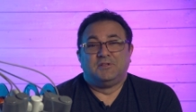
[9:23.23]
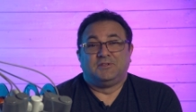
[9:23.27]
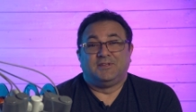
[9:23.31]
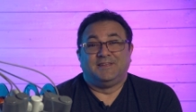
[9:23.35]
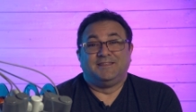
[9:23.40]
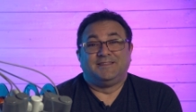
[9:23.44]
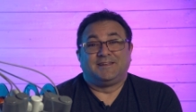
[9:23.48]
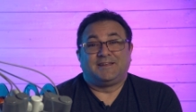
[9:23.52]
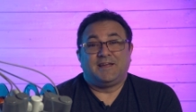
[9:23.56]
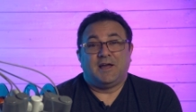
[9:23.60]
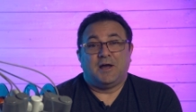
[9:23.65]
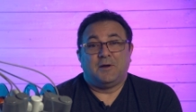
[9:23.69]

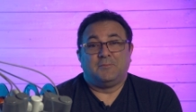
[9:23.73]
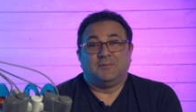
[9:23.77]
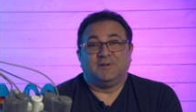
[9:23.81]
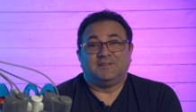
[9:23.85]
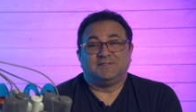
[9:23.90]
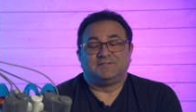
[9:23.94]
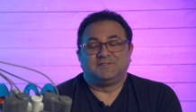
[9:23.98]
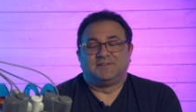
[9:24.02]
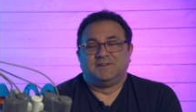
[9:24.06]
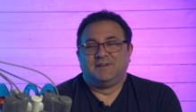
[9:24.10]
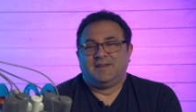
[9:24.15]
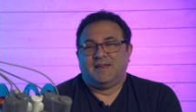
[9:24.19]
in the
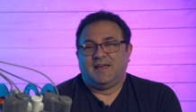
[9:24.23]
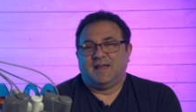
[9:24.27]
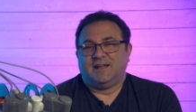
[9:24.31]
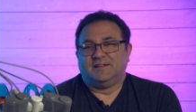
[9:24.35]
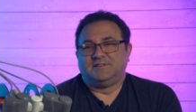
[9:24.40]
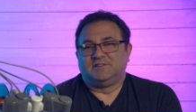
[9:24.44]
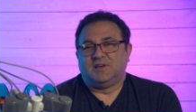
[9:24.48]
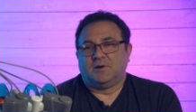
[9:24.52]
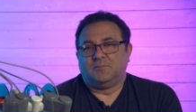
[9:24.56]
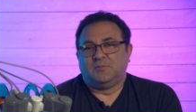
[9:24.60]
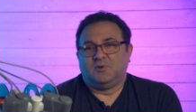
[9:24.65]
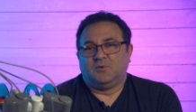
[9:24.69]
comments,
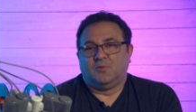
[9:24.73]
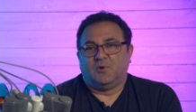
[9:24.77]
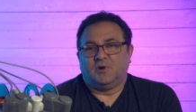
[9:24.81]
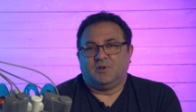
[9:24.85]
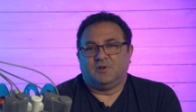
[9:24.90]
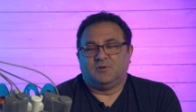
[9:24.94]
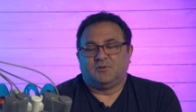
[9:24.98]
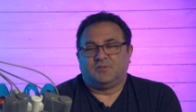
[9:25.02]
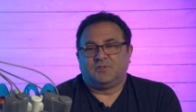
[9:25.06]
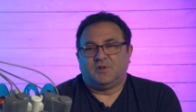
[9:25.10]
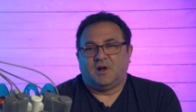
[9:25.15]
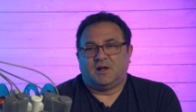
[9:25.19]
and tell me what
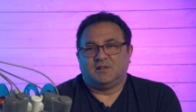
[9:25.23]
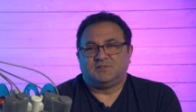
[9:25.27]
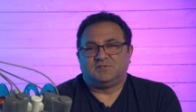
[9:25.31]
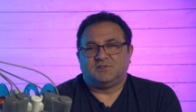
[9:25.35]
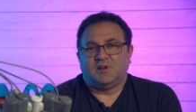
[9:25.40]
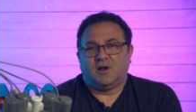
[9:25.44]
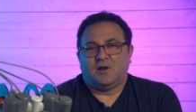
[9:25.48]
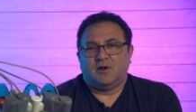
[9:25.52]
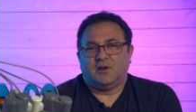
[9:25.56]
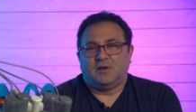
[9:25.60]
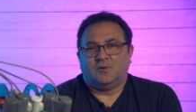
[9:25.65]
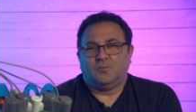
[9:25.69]
your thoughts
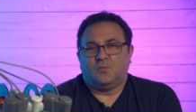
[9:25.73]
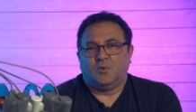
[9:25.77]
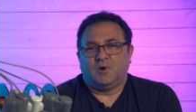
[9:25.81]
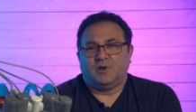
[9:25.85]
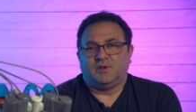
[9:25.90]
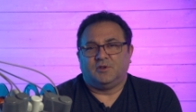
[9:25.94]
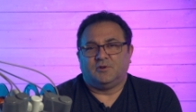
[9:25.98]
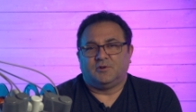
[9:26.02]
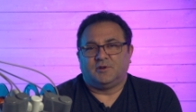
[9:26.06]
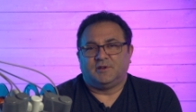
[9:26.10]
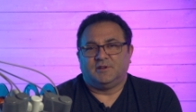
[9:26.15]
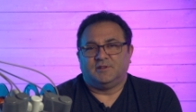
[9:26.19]
are and
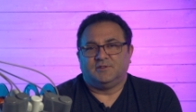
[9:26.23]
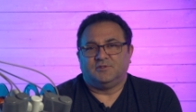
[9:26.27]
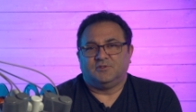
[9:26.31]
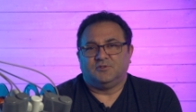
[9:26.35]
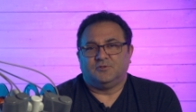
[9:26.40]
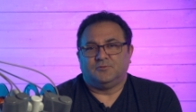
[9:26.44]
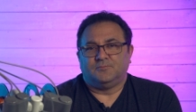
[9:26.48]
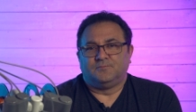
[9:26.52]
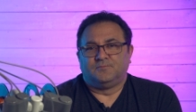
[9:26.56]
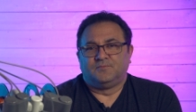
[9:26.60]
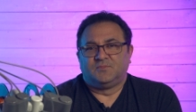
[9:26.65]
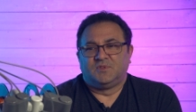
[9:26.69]
what you're going to
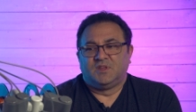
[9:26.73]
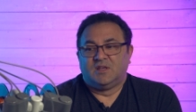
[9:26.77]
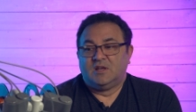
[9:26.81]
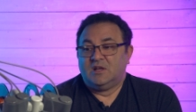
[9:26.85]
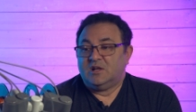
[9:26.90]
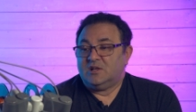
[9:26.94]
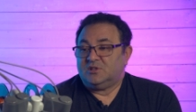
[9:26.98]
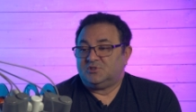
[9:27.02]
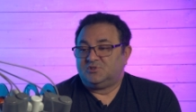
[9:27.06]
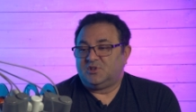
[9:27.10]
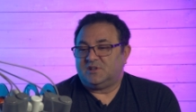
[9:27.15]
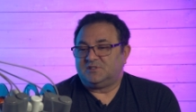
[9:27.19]
do.
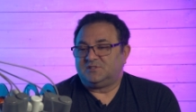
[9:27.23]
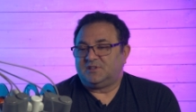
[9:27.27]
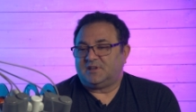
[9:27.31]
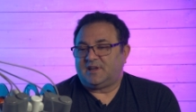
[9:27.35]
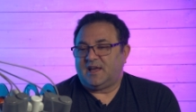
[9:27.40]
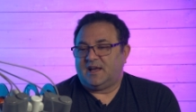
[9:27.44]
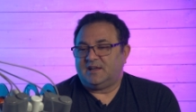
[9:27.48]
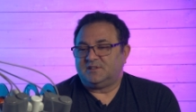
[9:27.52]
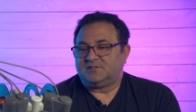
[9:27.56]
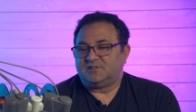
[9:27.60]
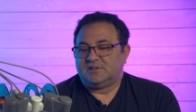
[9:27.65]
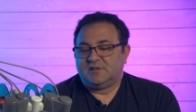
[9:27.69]
So that's it,
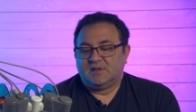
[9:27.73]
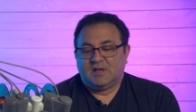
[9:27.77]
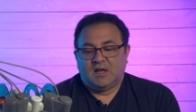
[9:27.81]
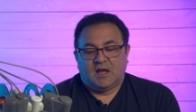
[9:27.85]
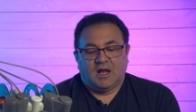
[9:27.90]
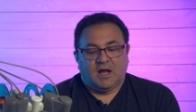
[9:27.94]
guys.